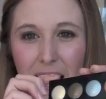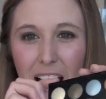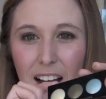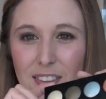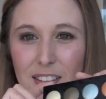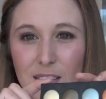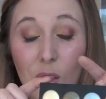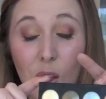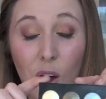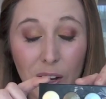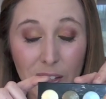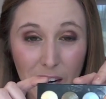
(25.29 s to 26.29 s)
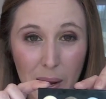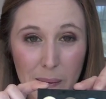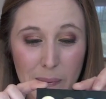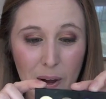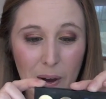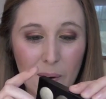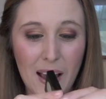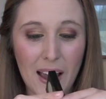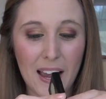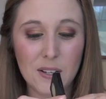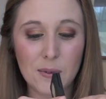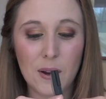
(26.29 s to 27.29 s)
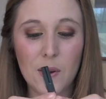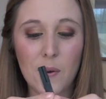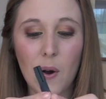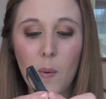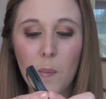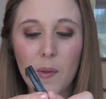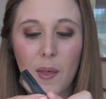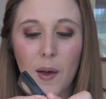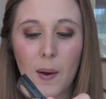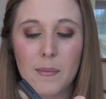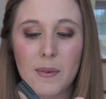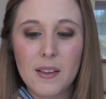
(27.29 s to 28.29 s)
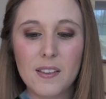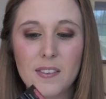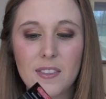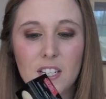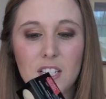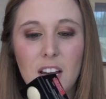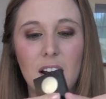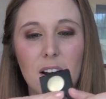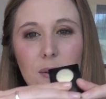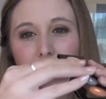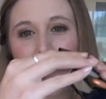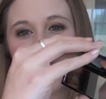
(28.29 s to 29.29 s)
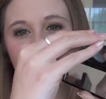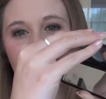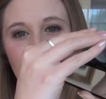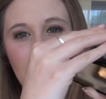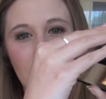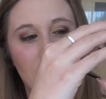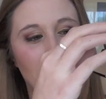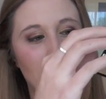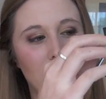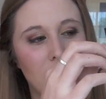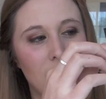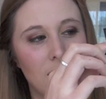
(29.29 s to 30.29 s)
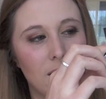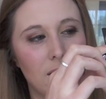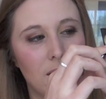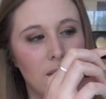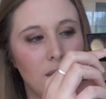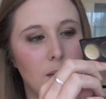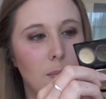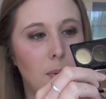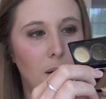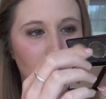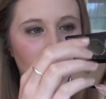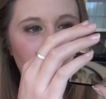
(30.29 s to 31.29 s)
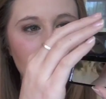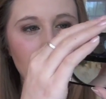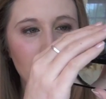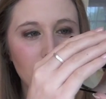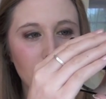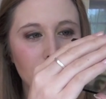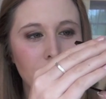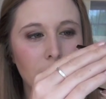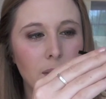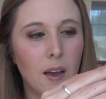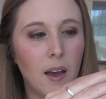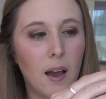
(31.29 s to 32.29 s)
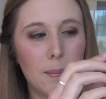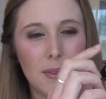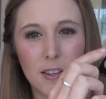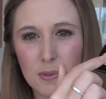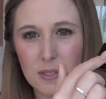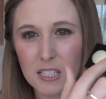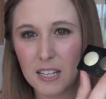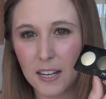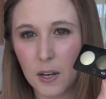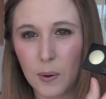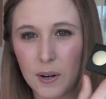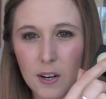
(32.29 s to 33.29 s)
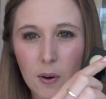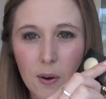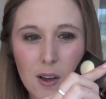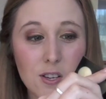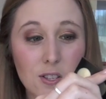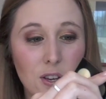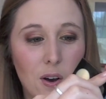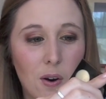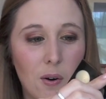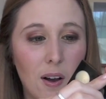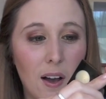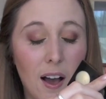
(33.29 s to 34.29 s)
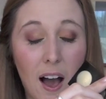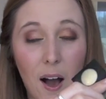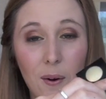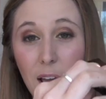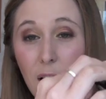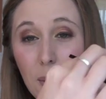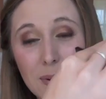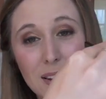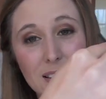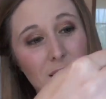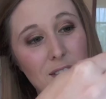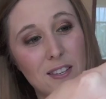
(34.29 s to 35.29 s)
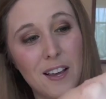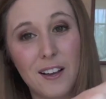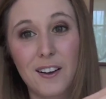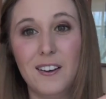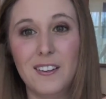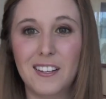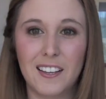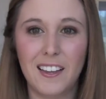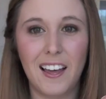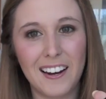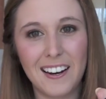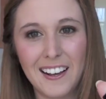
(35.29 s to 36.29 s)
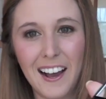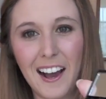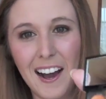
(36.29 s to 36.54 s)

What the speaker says: to have these a long time ago, and when you open them, the shadow would actually be on the bottom, and this was just like a window. So when I opened this, I was like, oh, look at that.